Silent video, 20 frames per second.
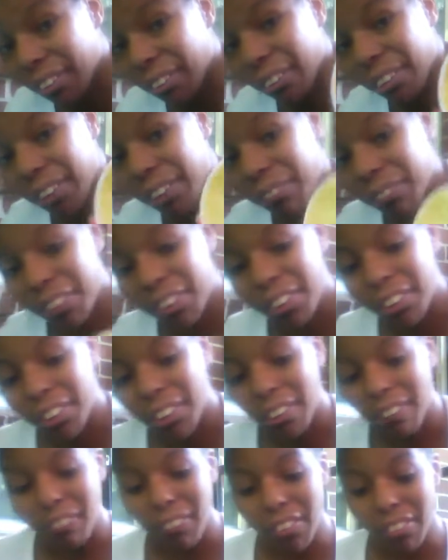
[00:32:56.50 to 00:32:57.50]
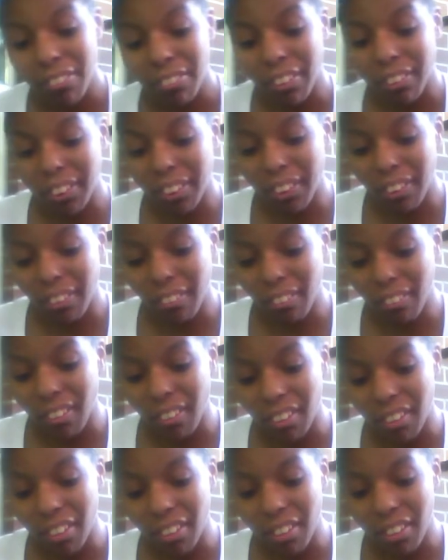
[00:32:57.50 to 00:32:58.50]
don't even need that much. I think they
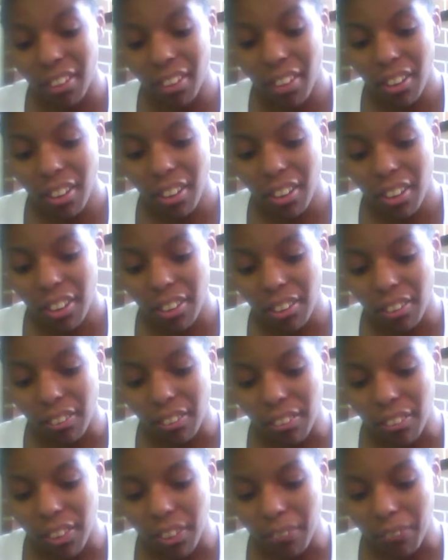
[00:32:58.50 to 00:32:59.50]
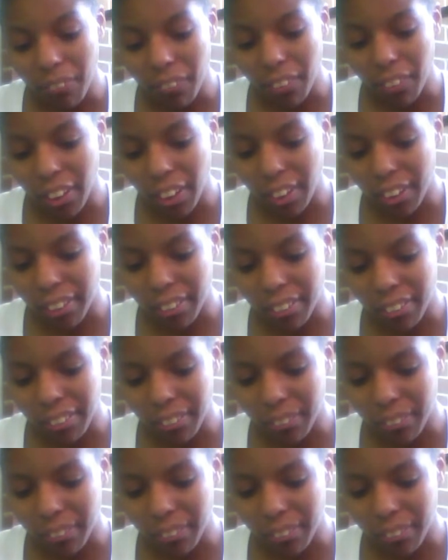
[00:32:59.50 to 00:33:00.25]
said you don't need no but like